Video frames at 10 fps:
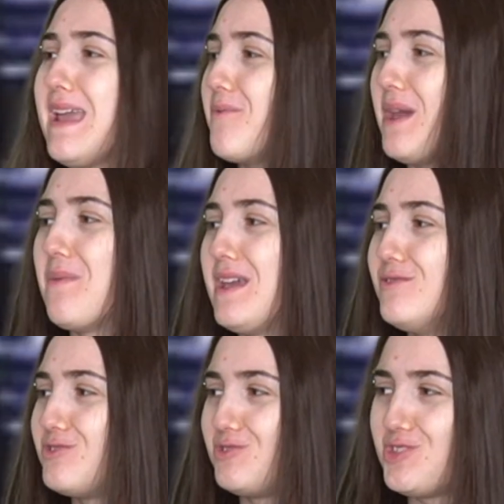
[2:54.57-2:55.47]
wait,
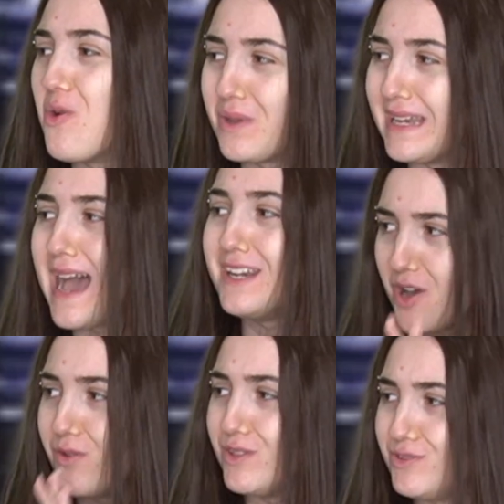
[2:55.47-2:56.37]
you're just joking. I
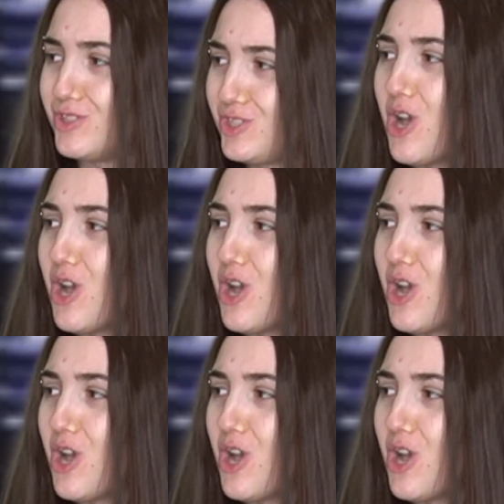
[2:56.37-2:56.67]
know you're just